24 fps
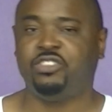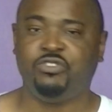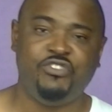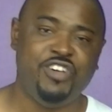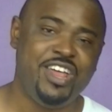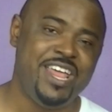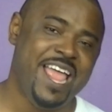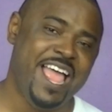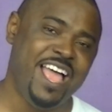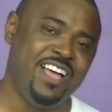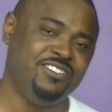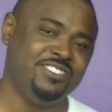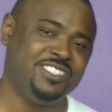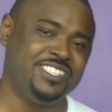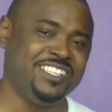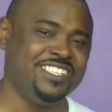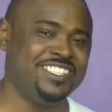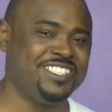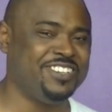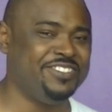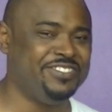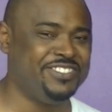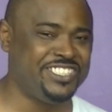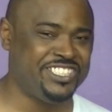3
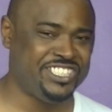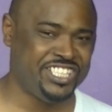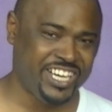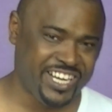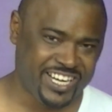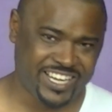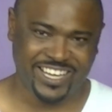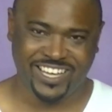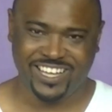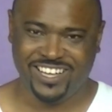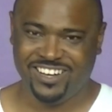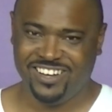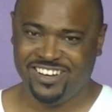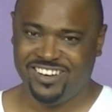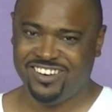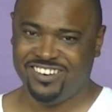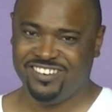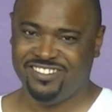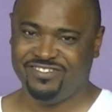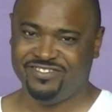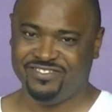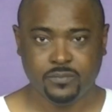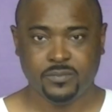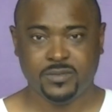ounces of chicken,
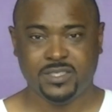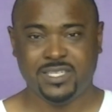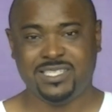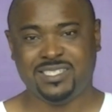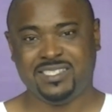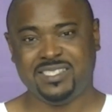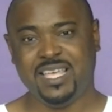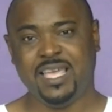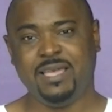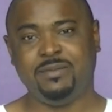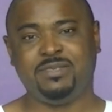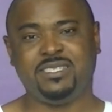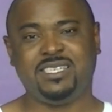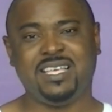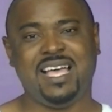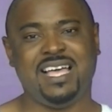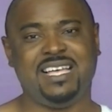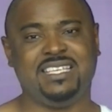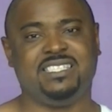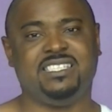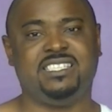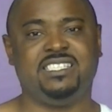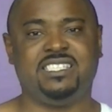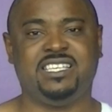the same
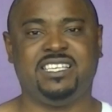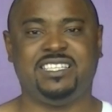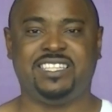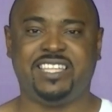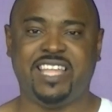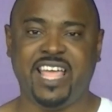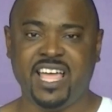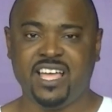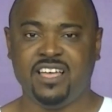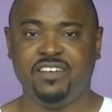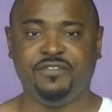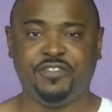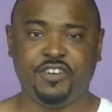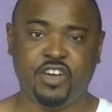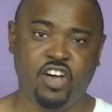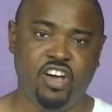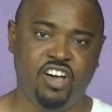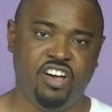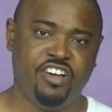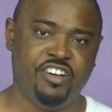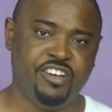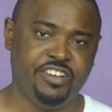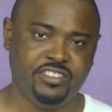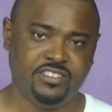size as a deck of
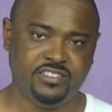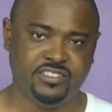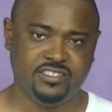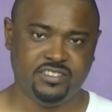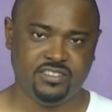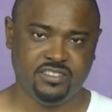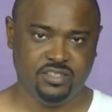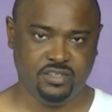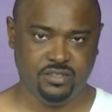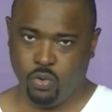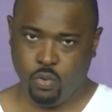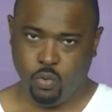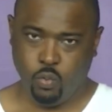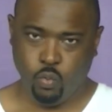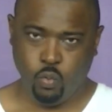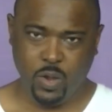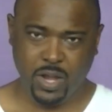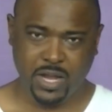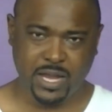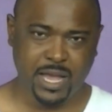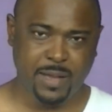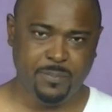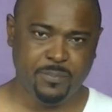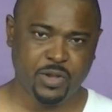cards,
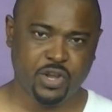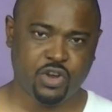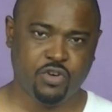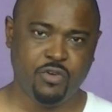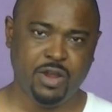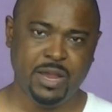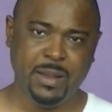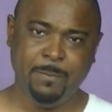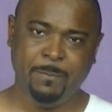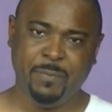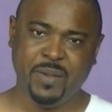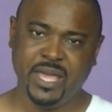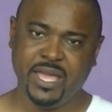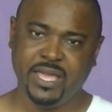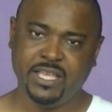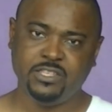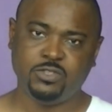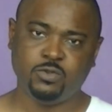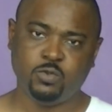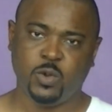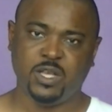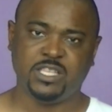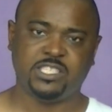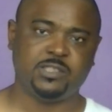one cup of green
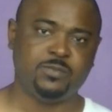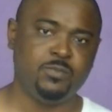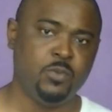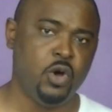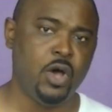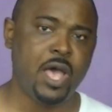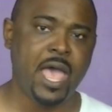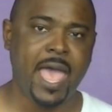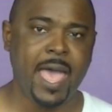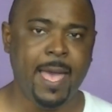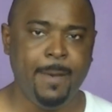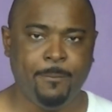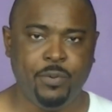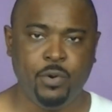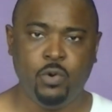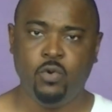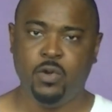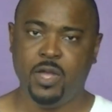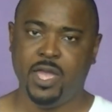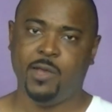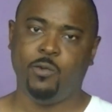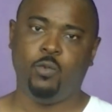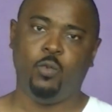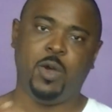beans, one small
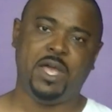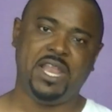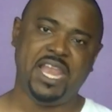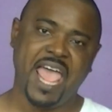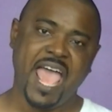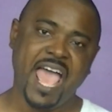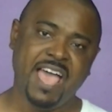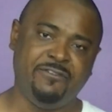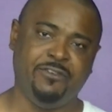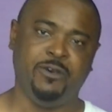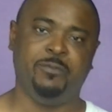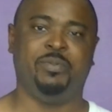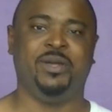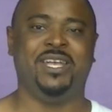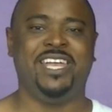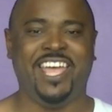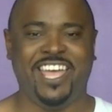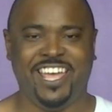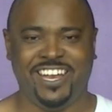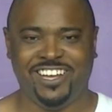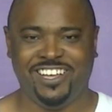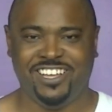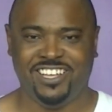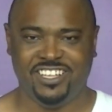apple, and one half a
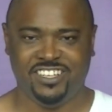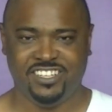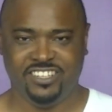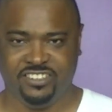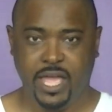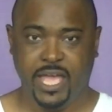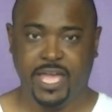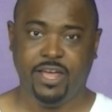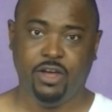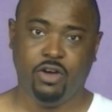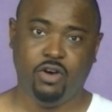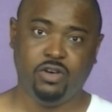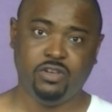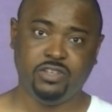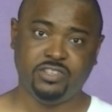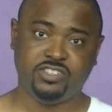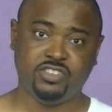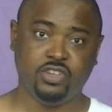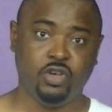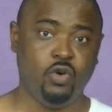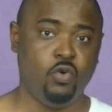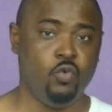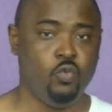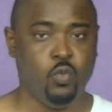banana. And
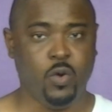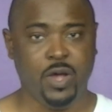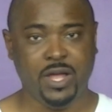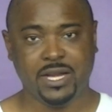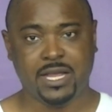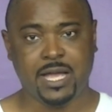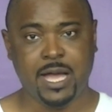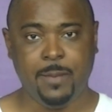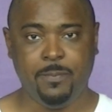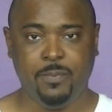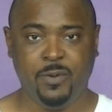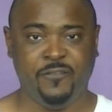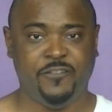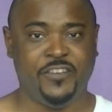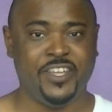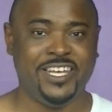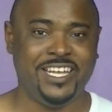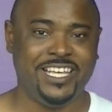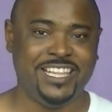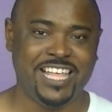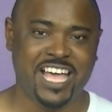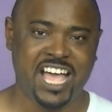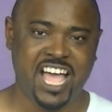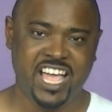also one cup of
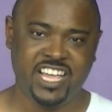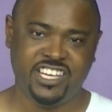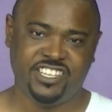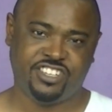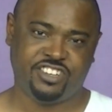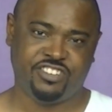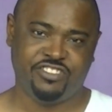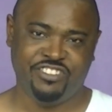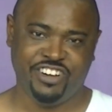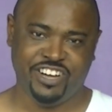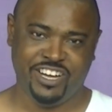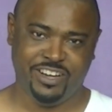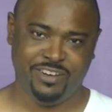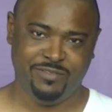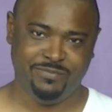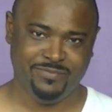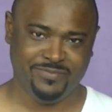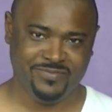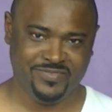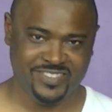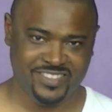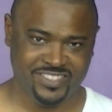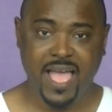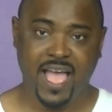vanilla ice cream.
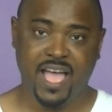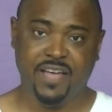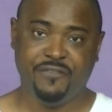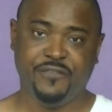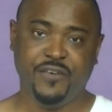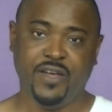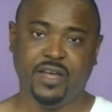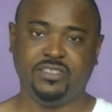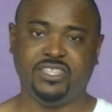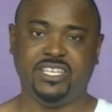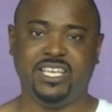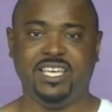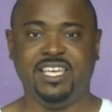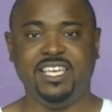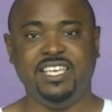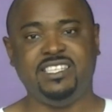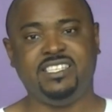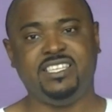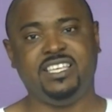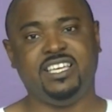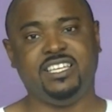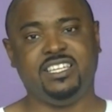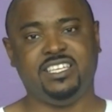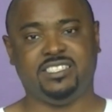I found it
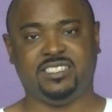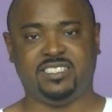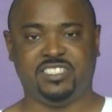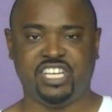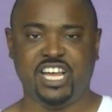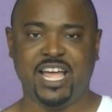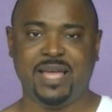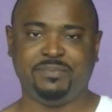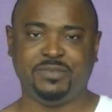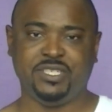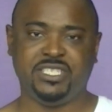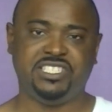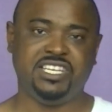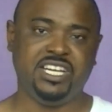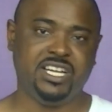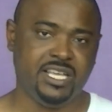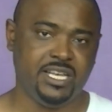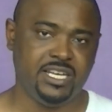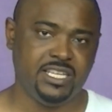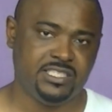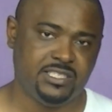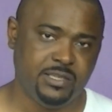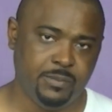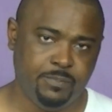easier to chop the
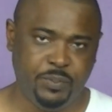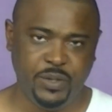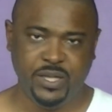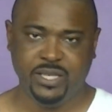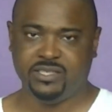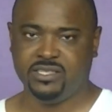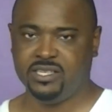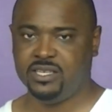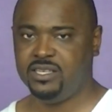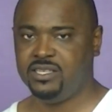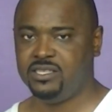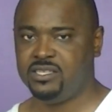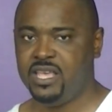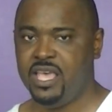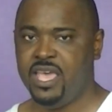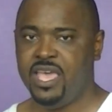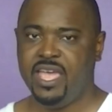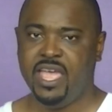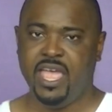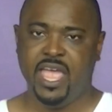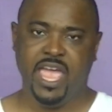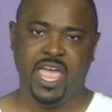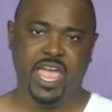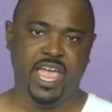chicken into pieces
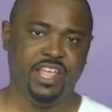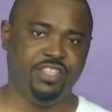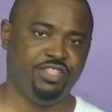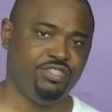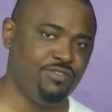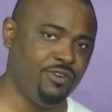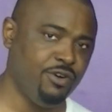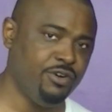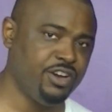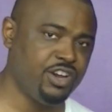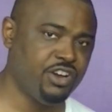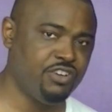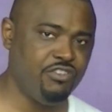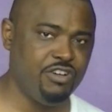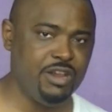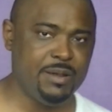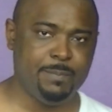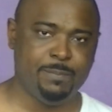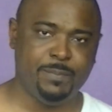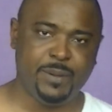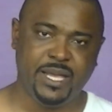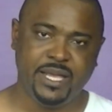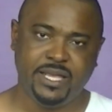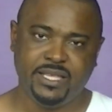and throw the
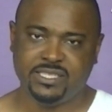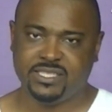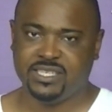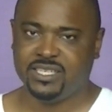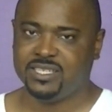green beans